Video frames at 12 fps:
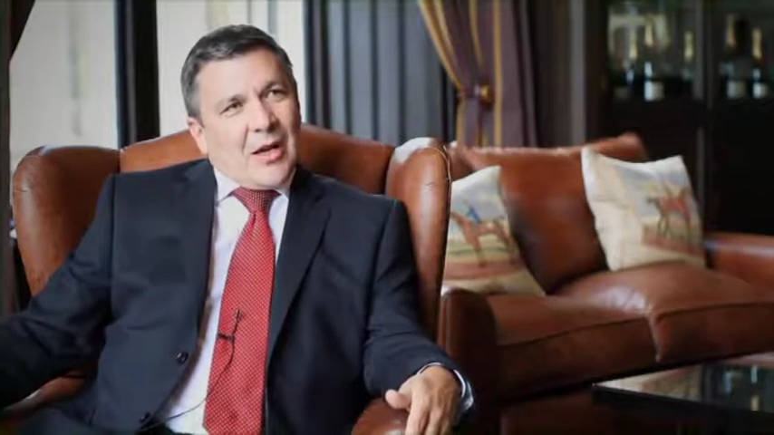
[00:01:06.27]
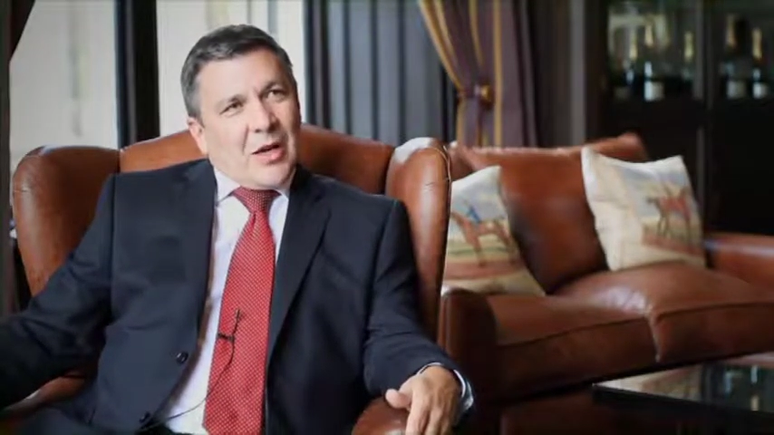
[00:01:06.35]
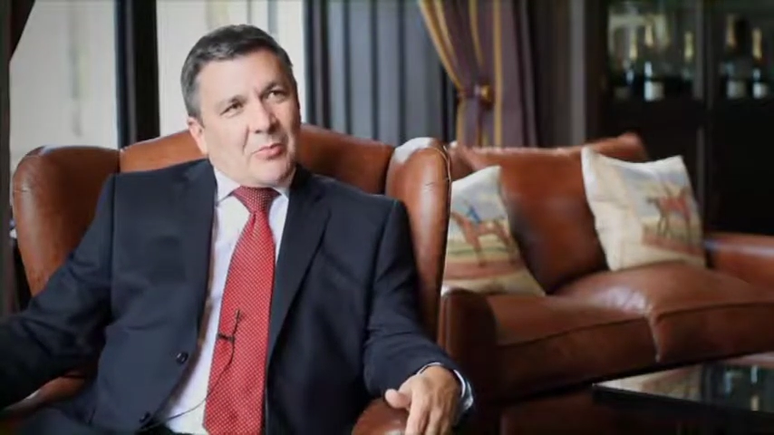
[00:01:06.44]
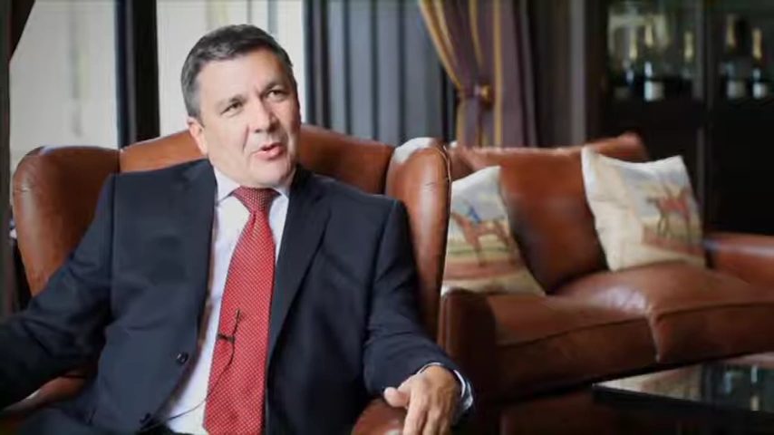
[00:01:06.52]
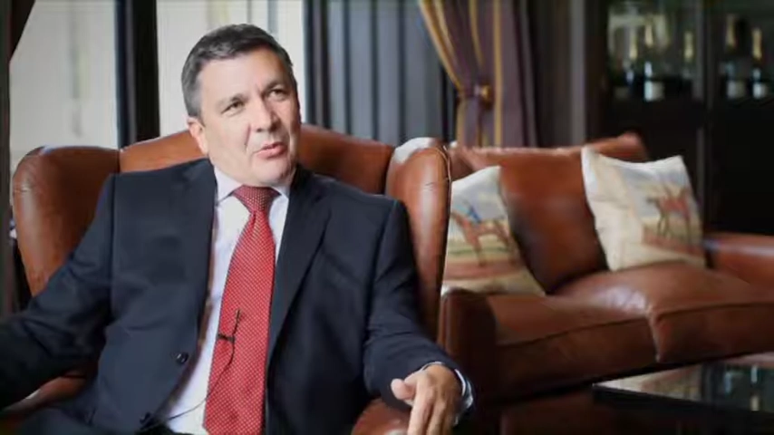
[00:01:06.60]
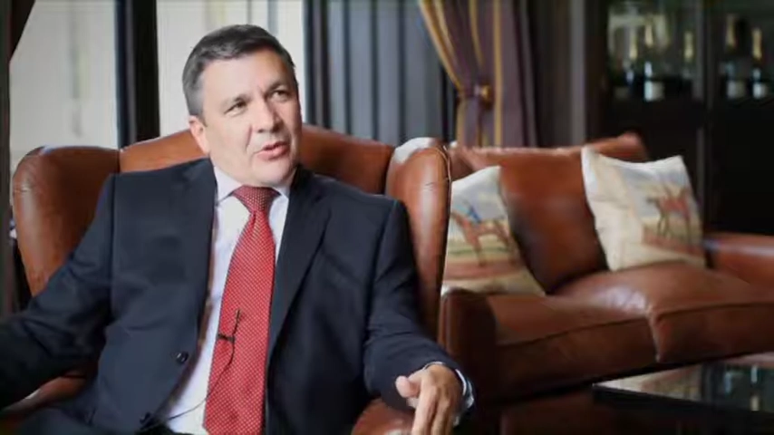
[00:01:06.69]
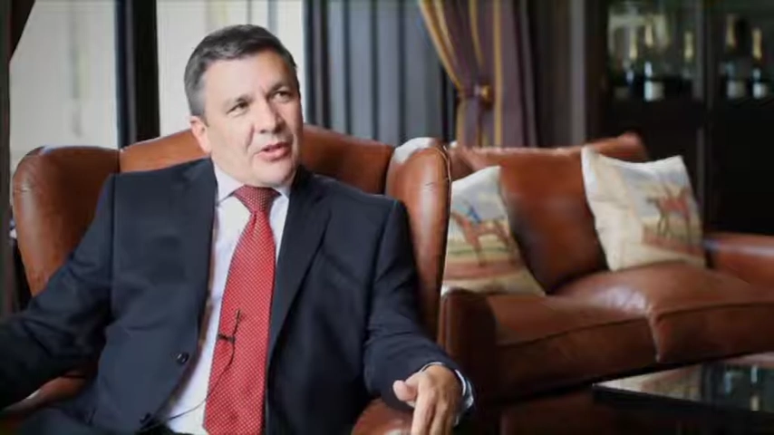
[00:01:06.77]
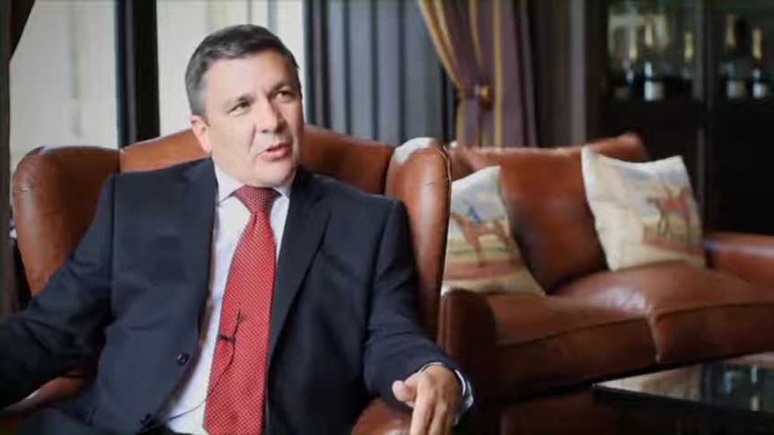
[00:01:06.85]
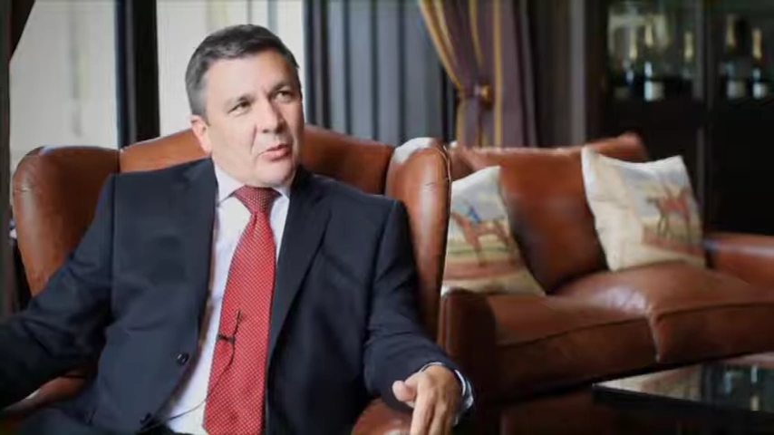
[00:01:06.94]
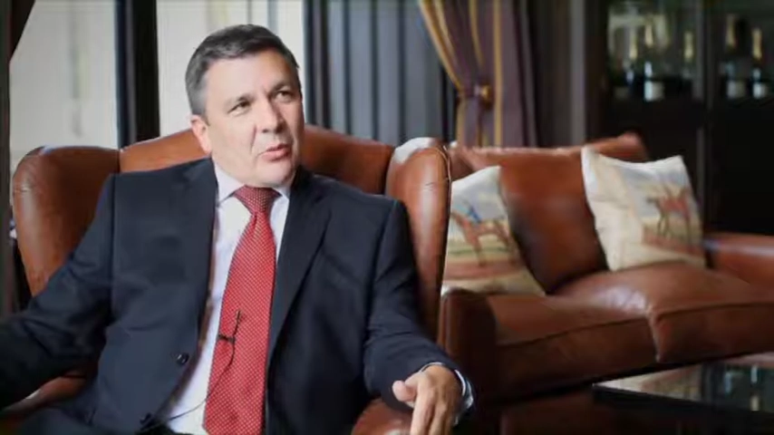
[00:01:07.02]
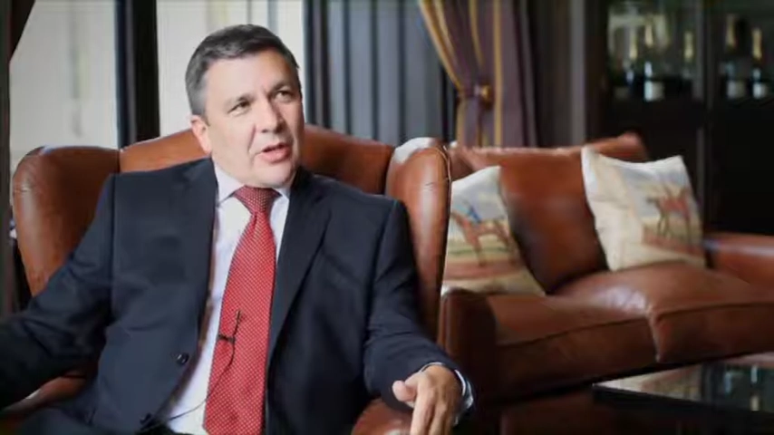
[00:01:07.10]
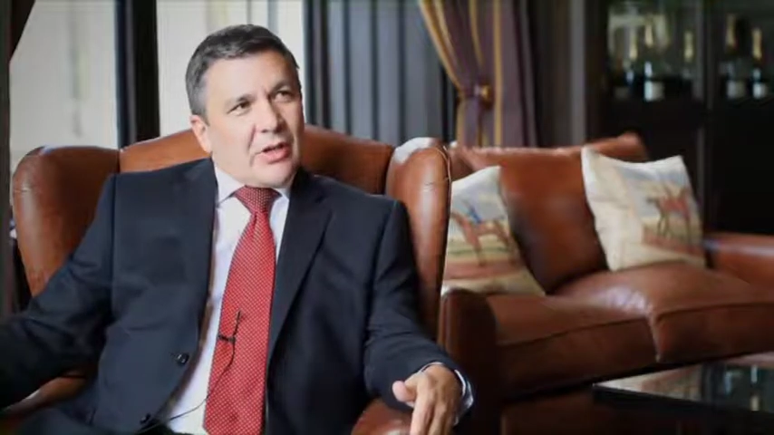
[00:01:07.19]
a bit within
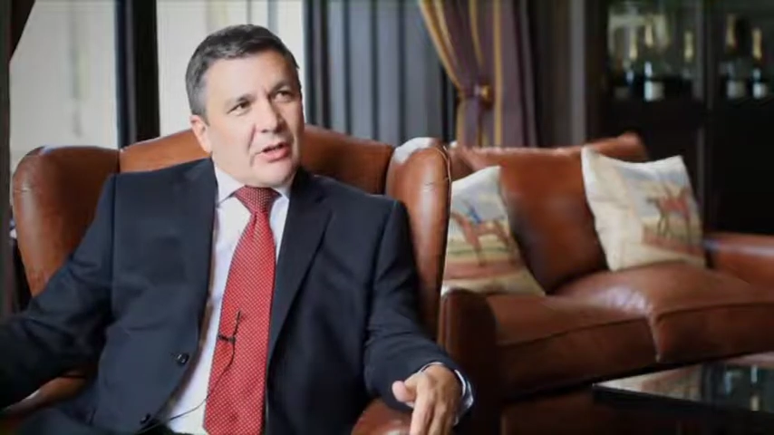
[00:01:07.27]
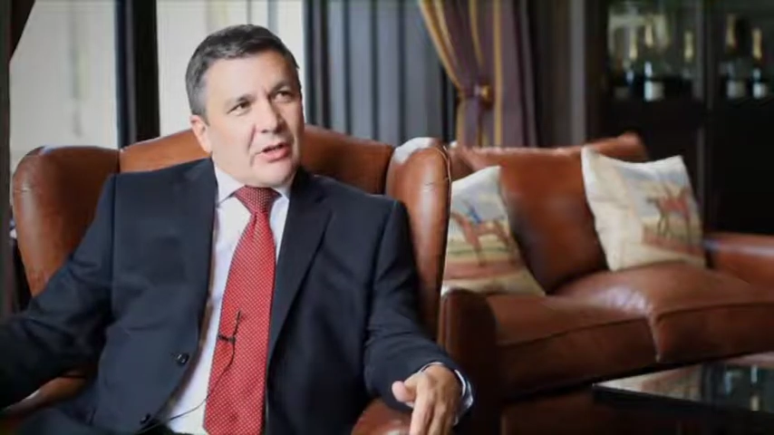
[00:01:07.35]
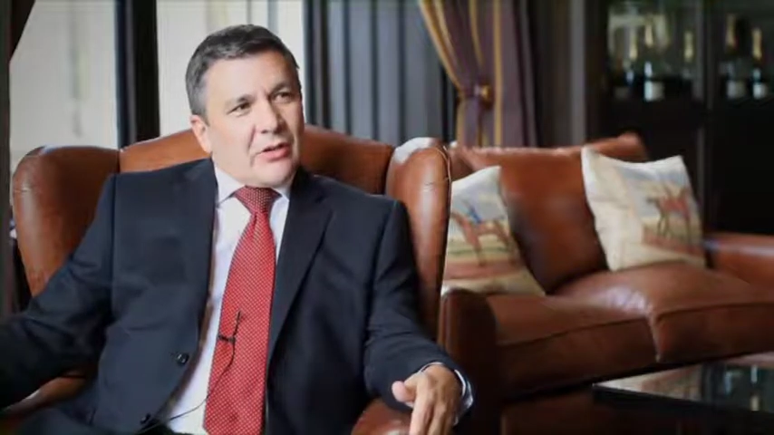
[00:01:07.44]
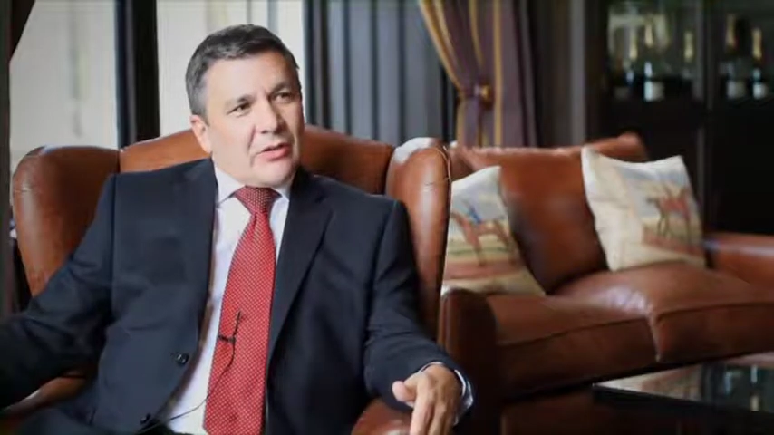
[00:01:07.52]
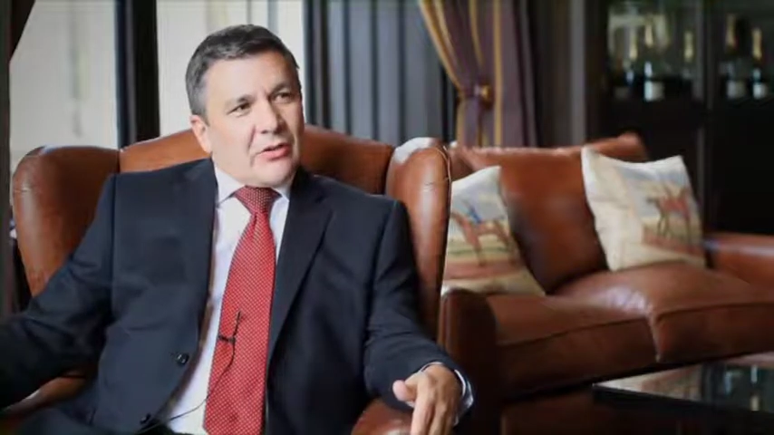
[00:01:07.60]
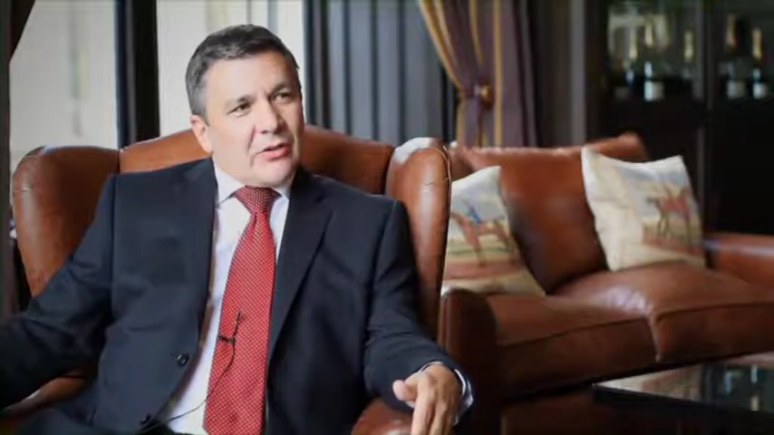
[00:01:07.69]
it where